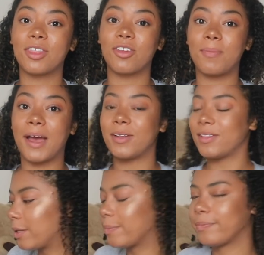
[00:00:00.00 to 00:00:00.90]
£3.
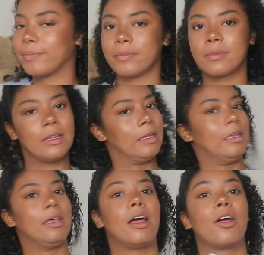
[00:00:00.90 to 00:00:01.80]

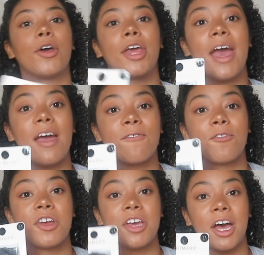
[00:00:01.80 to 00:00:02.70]
I got your
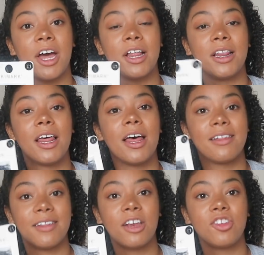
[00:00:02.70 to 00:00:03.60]
every girl
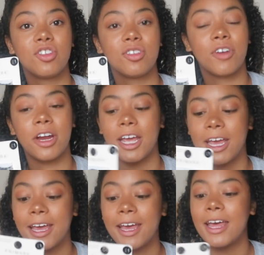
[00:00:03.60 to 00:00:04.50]
essential right
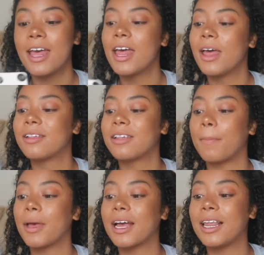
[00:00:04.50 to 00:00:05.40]
here.
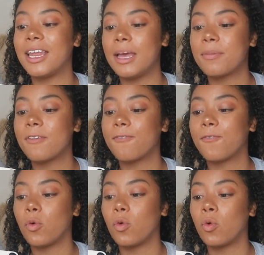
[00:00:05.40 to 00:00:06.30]
Some clips
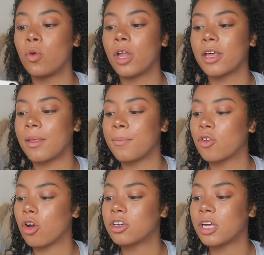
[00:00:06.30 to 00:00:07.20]
for like them
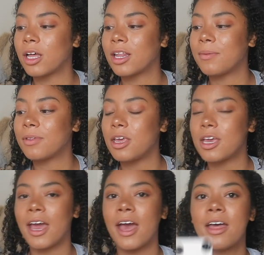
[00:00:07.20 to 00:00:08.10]
crocodile clips that
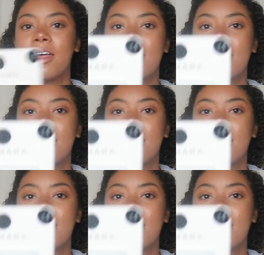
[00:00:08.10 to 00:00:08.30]
you get.